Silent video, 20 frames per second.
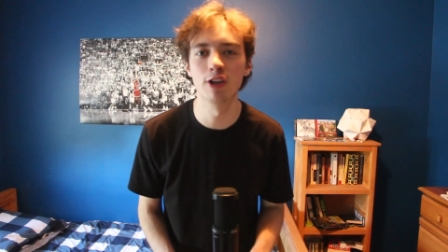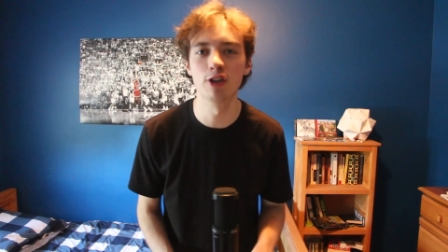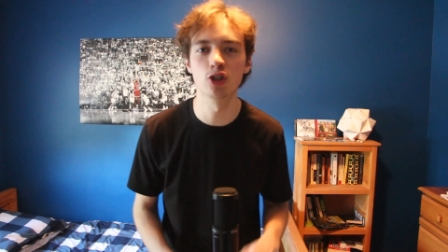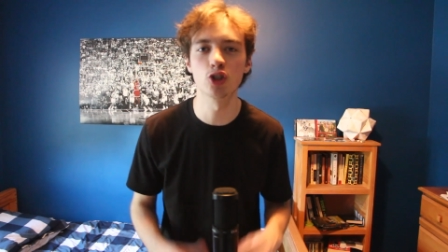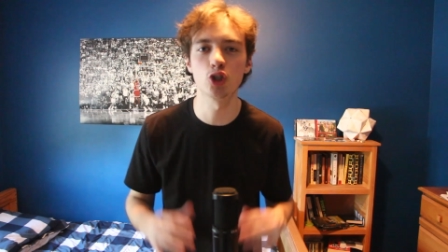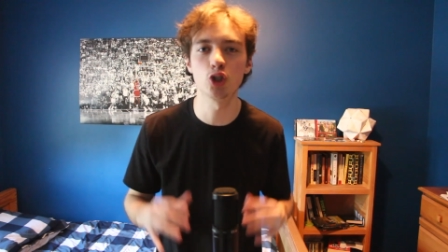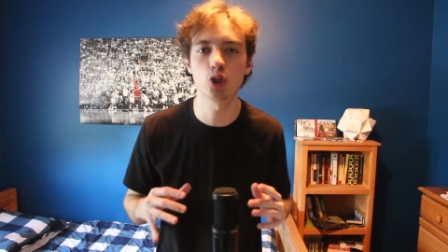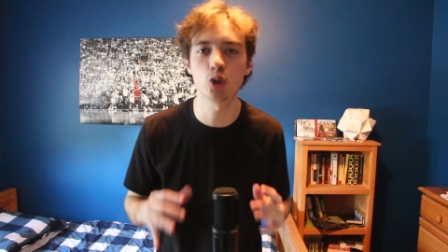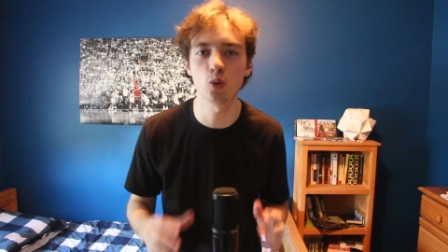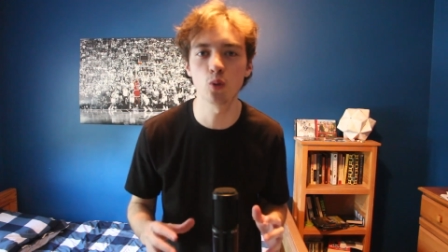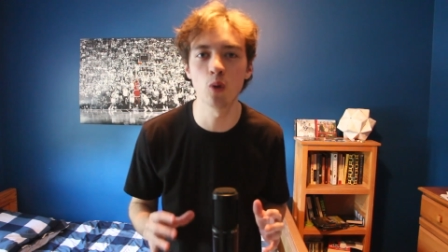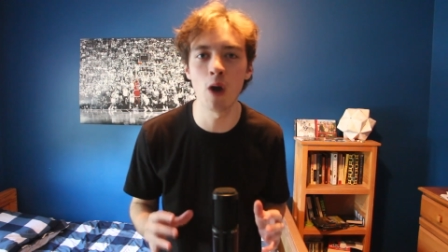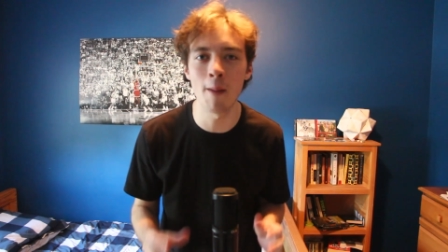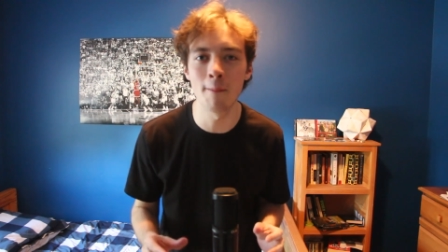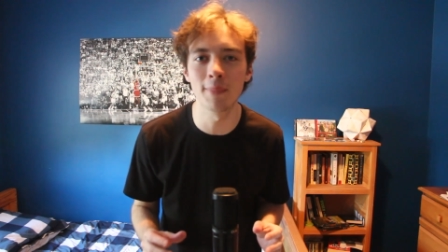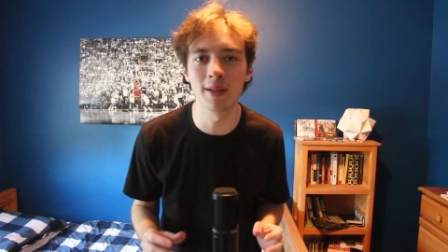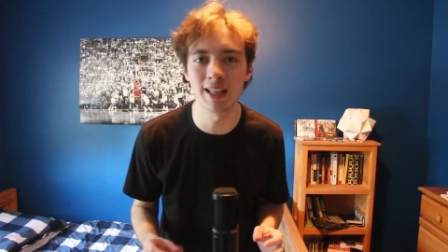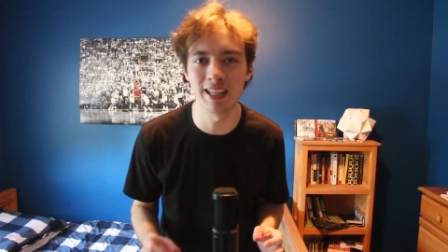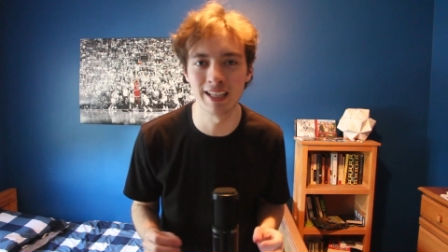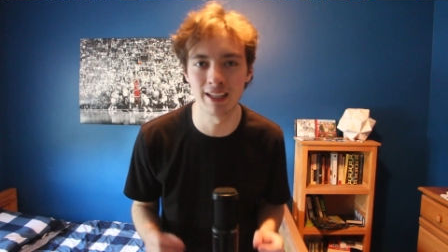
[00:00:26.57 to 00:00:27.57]
is
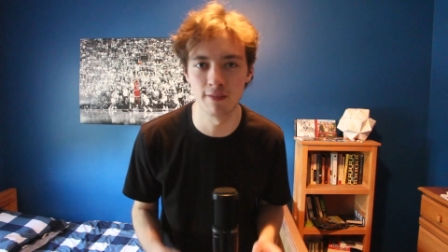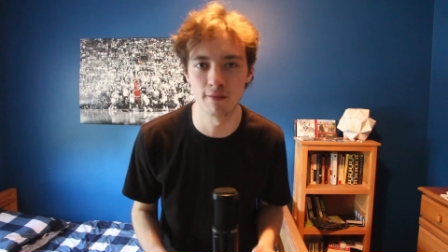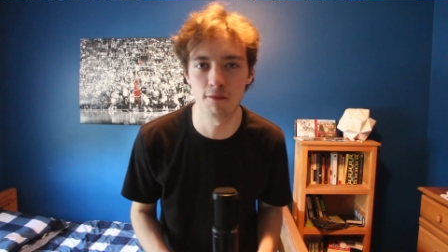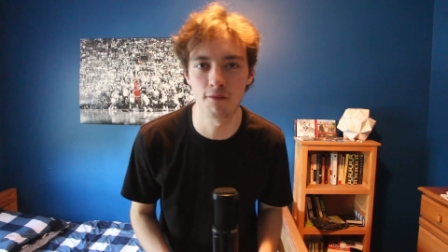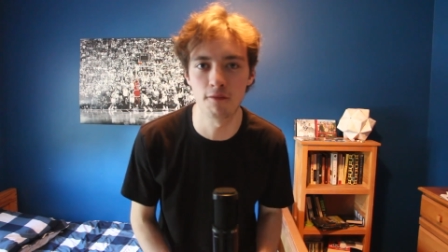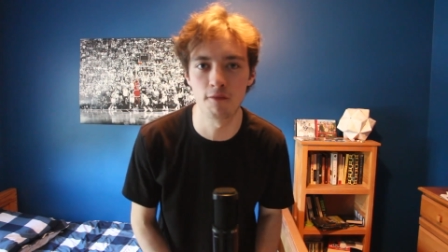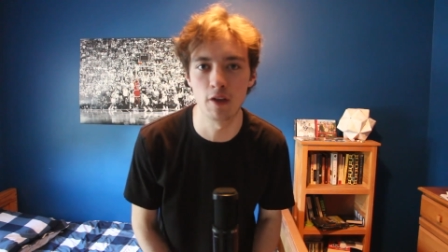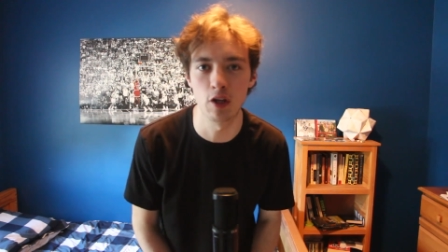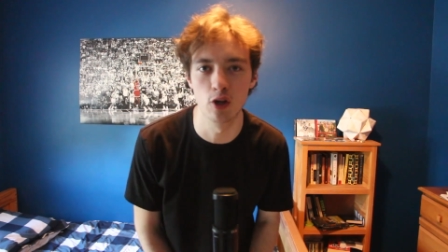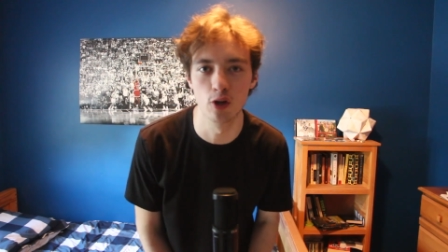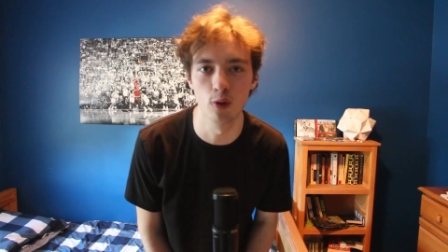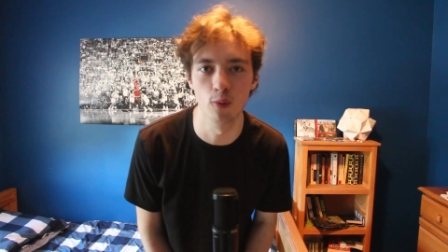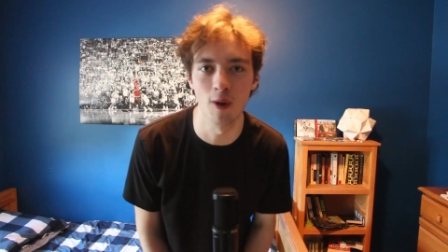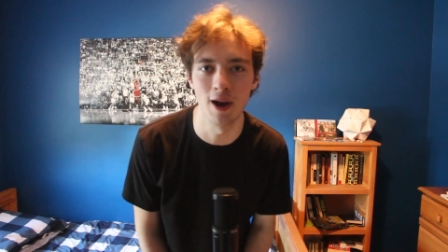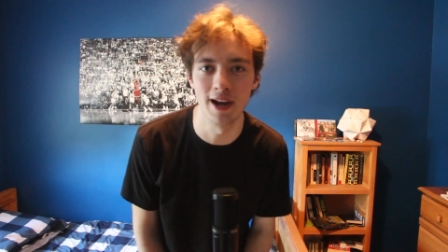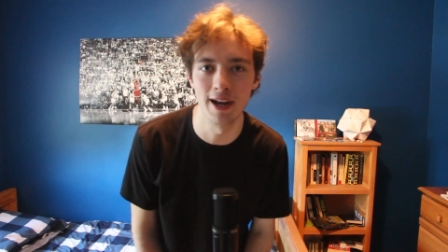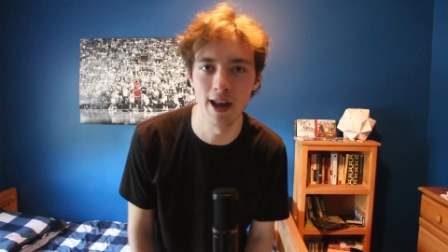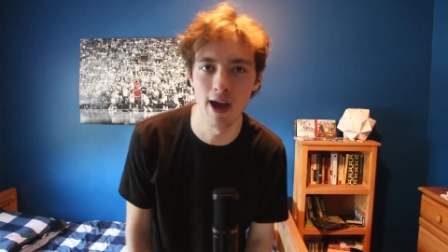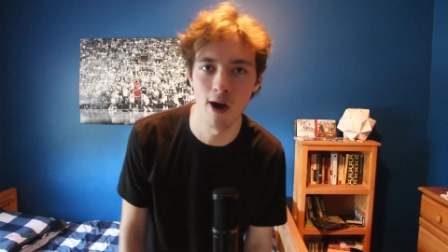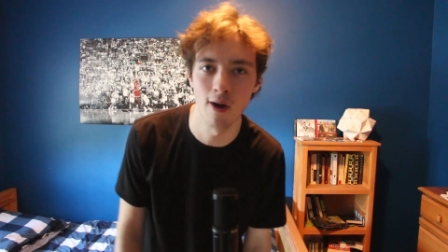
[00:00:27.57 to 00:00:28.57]
trembling in fear
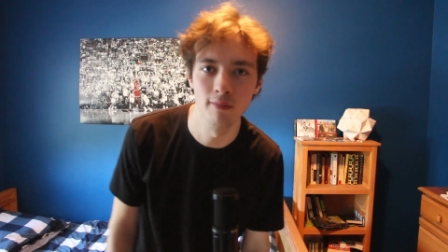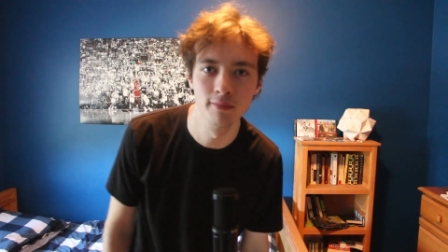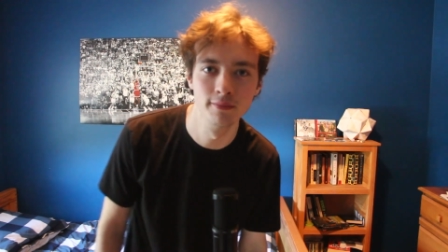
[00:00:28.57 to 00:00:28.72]
right now.